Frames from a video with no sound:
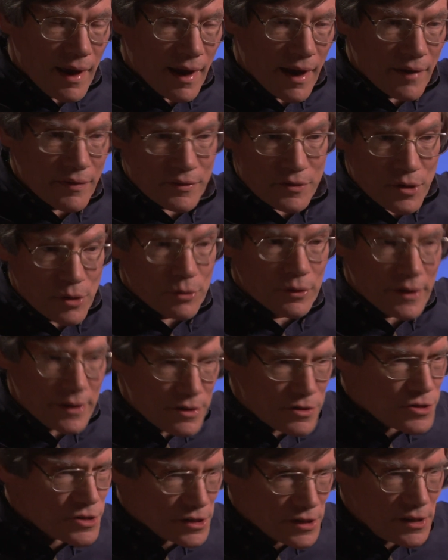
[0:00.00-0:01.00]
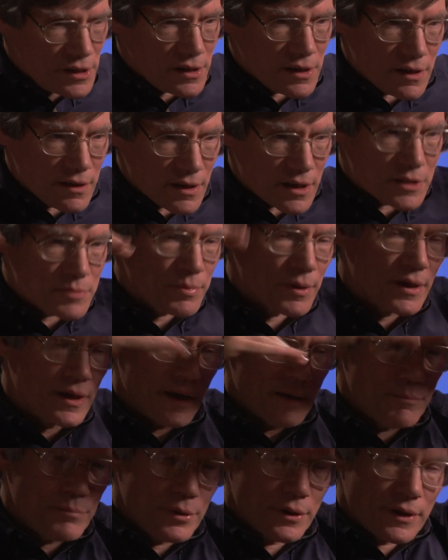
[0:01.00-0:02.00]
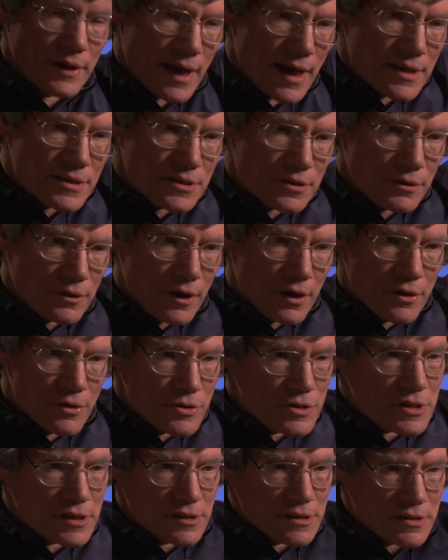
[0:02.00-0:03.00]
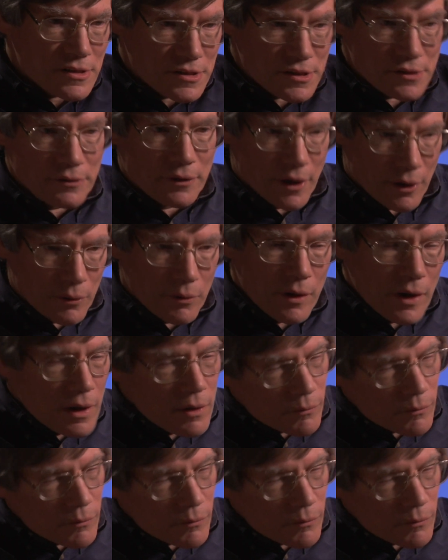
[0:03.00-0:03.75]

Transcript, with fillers: And the total energy that's being input as it grows is zero,